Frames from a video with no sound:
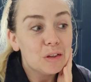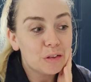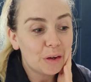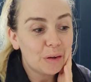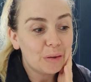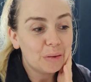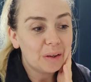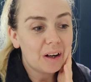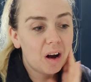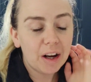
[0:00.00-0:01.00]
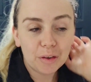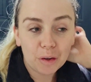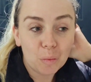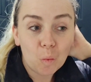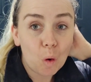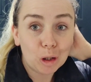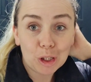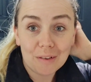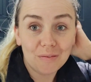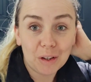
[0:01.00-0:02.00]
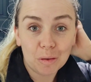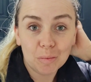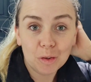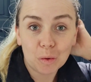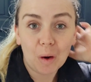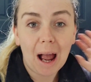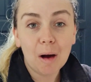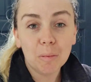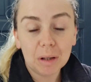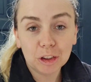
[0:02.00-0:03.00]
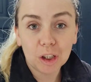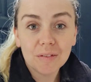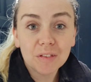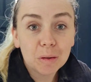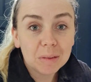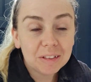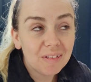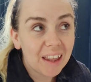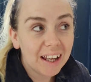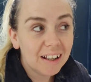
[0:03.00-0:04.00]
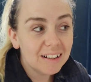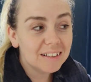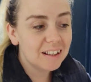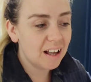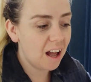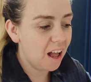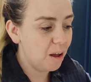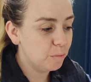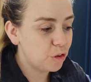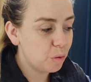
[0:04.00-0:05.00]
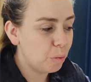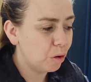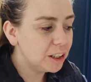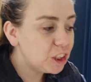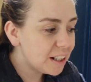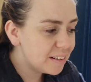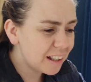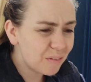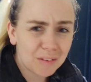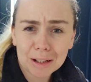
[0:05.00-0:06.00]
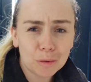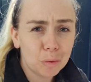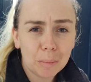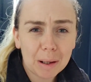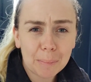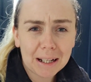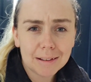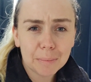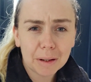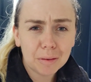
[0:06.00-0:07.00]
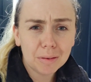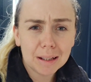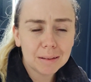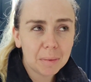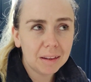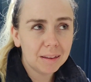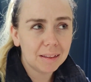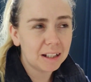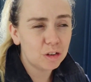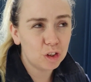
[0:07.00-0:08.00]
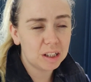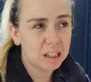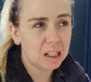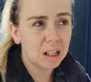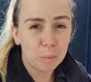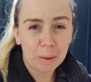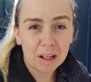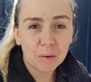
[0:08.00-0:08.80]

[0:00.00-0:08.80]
so I don't know what I filmed or how much I filmed of things, so apologies if it's all a bit piecemeal this month. It's just would be